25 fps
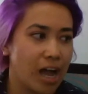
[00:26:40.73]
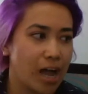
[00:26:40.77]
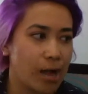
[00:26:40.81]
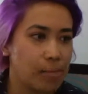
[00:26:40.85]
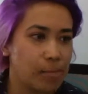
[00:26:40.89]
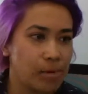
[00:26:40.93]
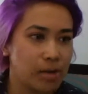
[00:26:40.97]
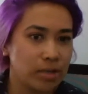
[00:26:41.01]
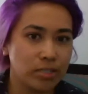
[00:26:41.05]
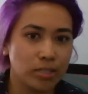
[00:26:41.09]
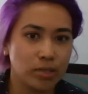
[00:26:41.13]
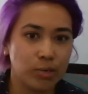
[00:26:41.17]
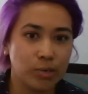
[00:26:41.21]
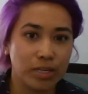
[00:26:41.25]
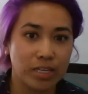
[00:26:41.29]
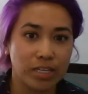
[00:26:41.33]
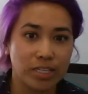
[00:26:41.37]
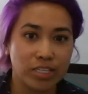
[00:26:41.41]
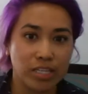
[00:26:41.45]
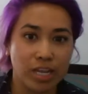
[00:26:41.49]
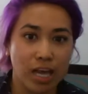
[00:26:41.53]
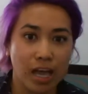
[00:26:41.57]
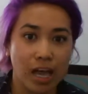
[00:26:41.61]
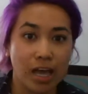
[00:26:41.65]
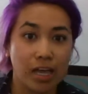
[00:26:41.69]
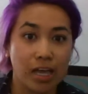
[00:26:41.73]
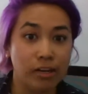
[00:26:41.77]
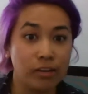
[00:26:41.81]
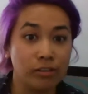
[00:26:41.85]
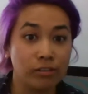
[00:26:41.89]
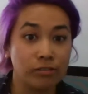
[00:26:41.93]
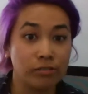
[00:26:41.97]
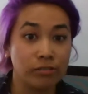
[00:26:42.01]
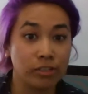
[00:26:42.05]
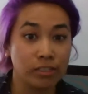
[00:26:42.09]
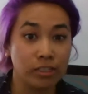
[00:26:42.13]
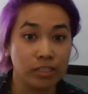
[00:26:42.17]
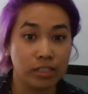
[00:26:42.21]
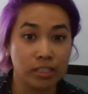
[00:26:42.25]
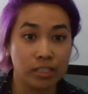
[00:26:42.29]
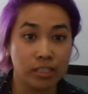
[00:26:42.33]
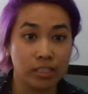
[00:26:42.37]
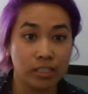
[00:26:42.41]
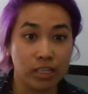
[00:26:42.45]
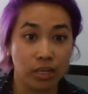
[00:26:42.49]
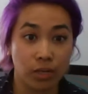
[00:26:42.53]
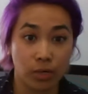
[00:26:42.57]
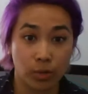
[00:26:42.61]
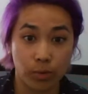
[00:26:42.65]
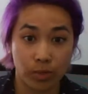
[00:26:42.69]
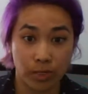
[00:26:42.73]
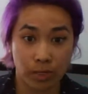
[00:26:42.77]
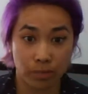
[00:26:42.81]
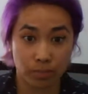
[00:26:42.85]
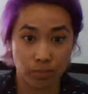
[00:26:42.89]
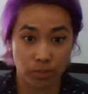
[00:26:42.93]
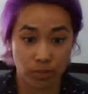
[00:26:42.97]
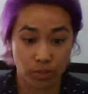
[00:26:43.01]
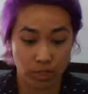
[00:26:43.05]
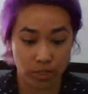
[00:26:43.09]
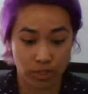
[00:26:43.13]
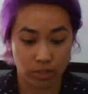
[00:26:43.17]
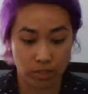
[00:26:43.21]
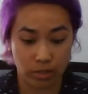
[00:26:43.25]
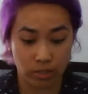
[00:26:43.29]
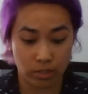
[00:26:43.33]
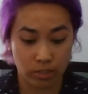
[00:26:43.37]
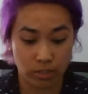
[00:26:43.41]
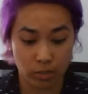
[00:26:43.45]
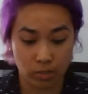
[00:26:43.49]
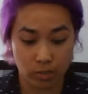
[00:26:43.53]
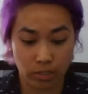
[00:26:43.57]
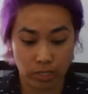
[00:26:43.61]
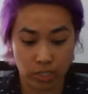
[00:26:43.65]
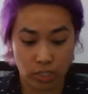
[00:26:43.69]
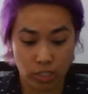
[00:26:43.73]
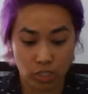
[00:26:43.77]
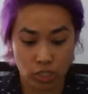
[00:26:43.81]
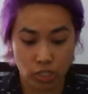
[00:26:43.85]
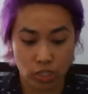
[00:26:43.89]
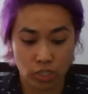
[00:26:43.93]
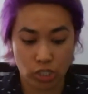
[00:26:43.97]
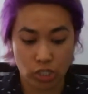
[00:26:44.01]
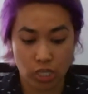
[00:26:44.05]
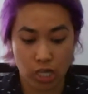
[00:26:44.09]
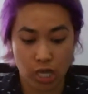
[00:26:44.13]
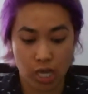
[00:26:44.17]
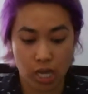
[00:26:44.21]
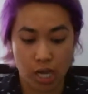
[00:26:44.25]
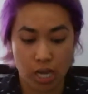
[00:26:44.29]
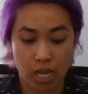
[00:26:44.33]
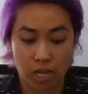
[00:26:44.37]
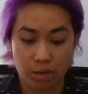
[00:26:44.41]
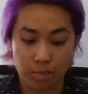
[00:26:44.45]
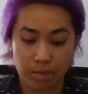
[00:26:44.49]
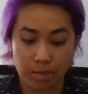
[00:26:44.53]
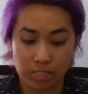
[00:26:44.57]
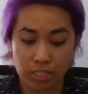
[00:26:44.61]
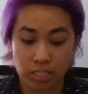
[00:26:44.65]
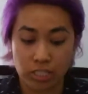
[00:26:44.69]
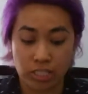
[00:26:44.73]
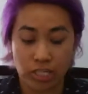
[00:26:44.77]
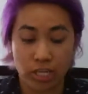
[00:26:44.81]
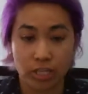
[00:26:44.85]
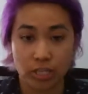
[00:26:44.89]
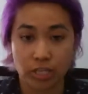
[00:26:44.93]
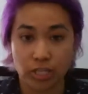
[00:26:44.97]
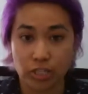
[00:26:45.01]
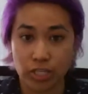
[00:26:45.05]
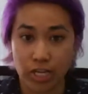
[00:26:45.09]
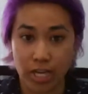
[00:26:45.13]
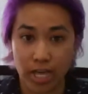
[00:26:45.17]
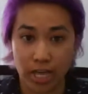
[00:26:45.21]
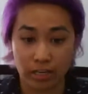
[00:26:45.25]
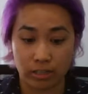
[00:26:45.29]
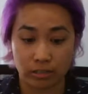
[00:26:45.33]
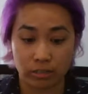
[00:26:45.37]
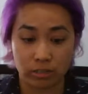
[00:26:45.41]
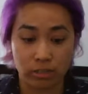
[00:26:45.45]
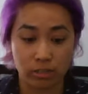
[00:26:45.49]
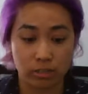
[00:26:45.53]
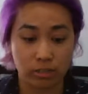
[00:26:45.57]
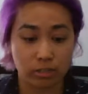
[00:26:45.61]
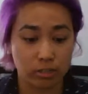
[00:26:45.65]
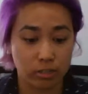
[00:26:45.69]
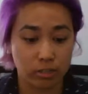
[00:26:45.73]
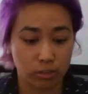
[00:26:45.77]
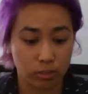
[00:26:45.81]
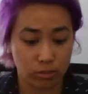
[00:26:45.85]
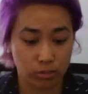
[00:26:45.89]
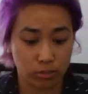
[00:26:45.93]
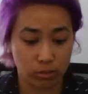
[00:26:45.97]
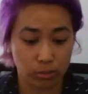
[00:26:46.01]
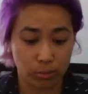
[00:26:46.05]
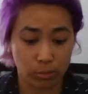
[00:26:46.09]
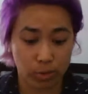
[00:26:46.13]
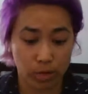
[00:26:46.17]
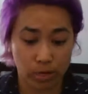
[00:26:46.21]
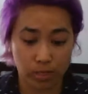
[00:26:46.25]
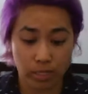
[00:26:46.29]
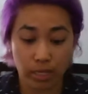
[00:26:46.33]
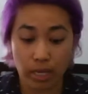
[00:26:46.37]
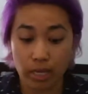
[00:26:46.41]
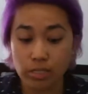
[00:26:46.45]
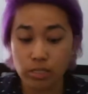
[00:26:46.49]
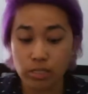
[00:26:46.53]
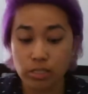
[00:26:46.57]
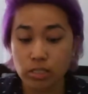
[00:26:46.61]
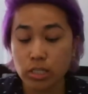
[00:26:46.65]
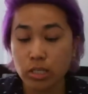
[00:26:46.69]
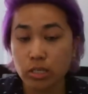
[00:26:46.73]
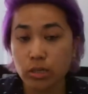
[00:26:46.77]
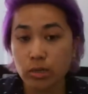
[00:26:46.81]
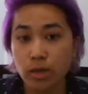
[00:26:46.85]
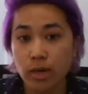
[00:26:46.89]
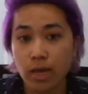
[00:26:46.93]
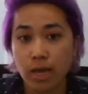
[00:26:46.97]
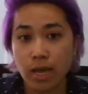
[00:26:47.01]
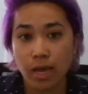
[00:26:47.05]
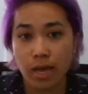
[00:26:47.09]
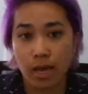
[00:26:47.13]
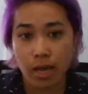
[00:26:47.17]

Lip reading: I'm on Twitch. I don't really know what I'm doing on Twitch. It's another channel to broadcast to.